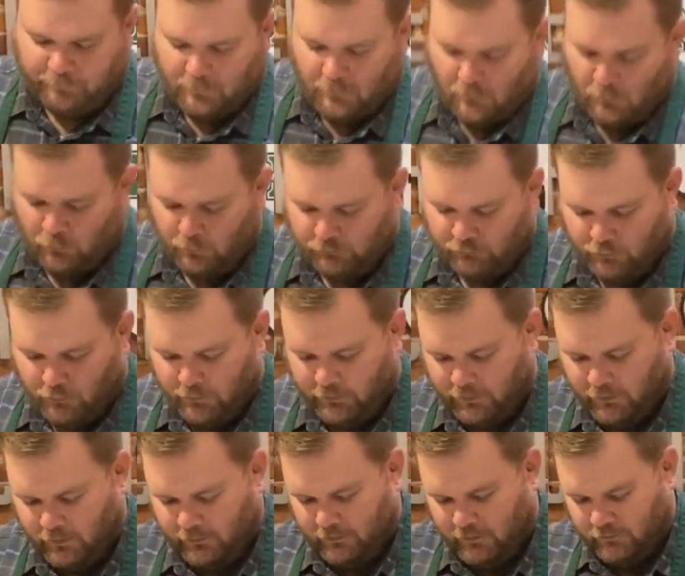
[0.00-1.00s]
we're just going to
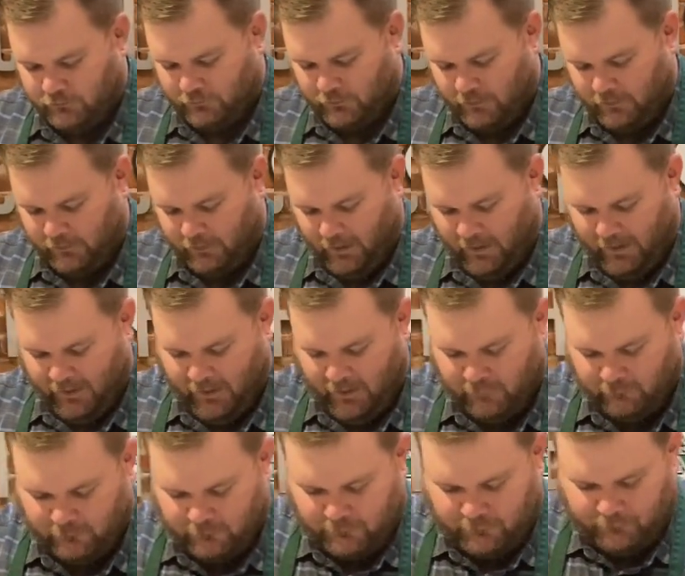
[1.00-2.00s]
cut these in
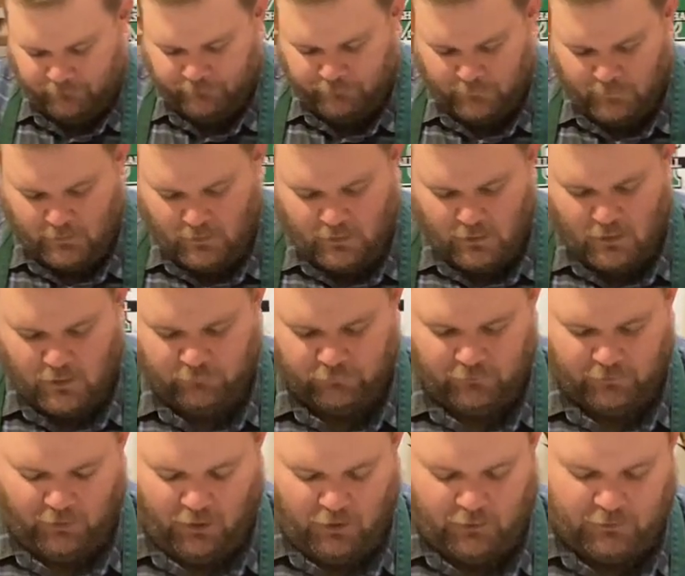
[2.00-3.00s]
half. If you
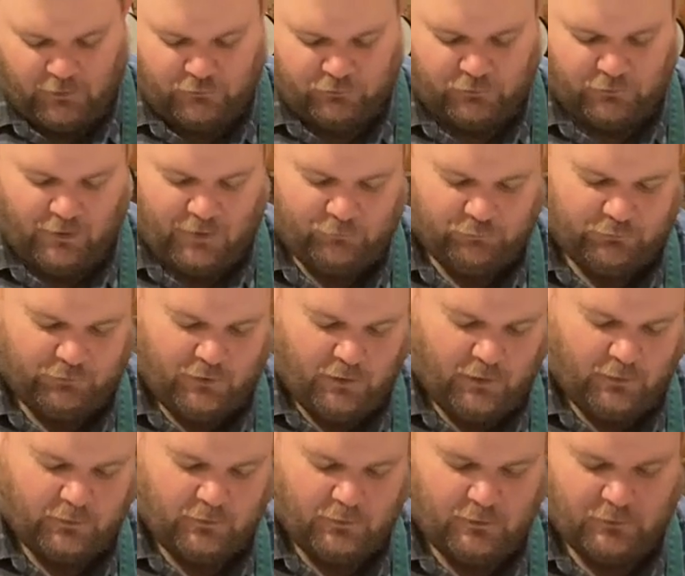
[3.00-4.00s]
kind of get your knife stuck,
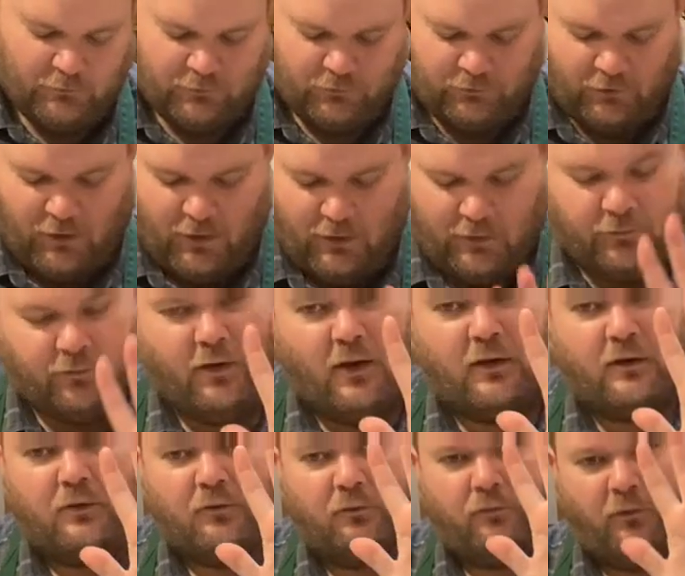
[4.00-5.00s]
just kind of take
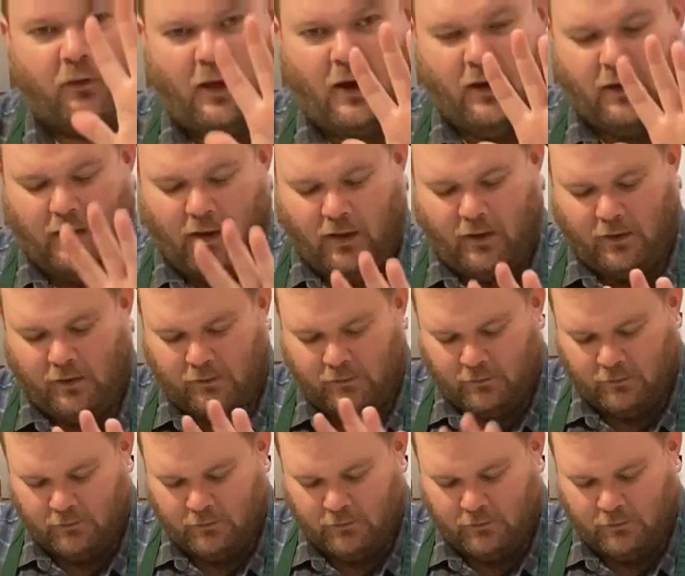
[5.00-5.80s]
your flat hand